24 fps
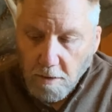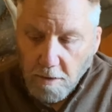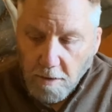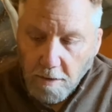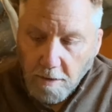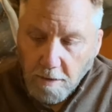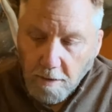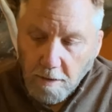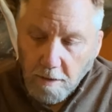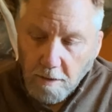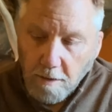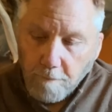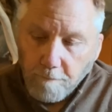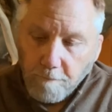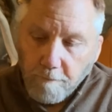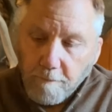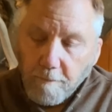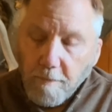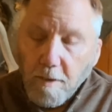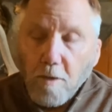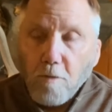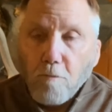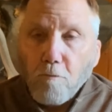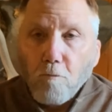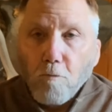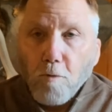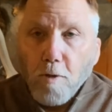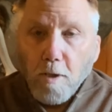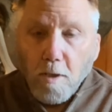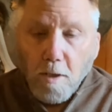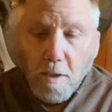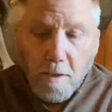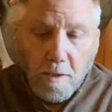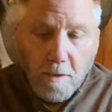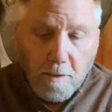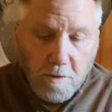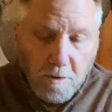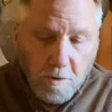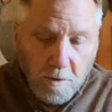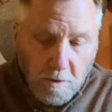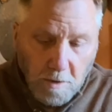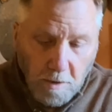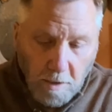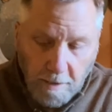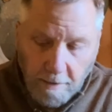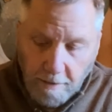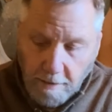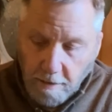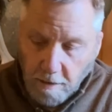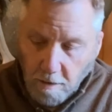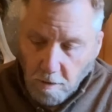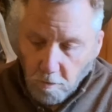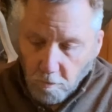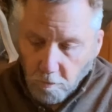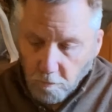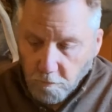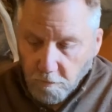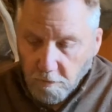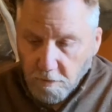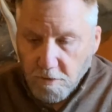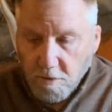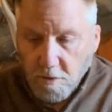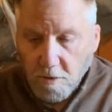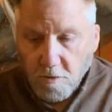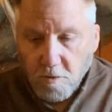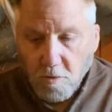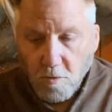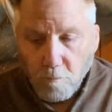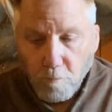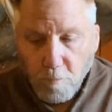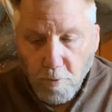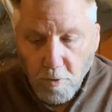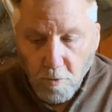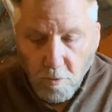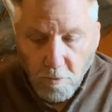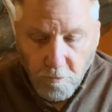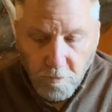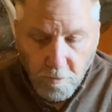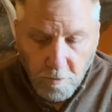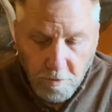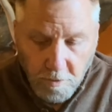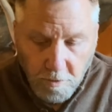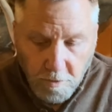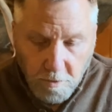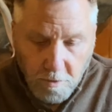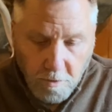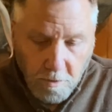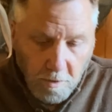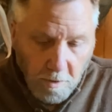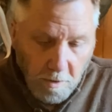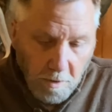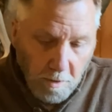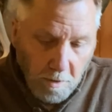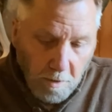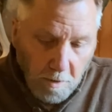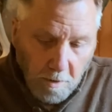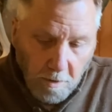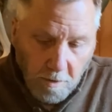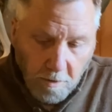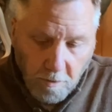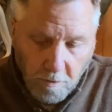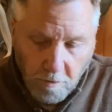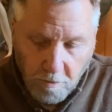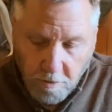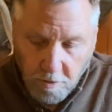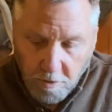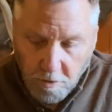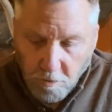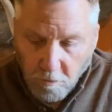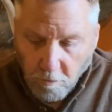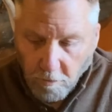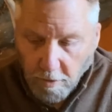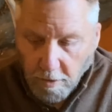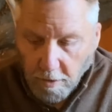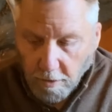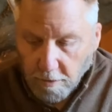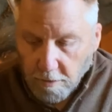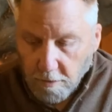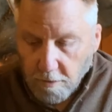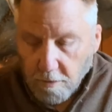I really just like how these things are built. They're just great.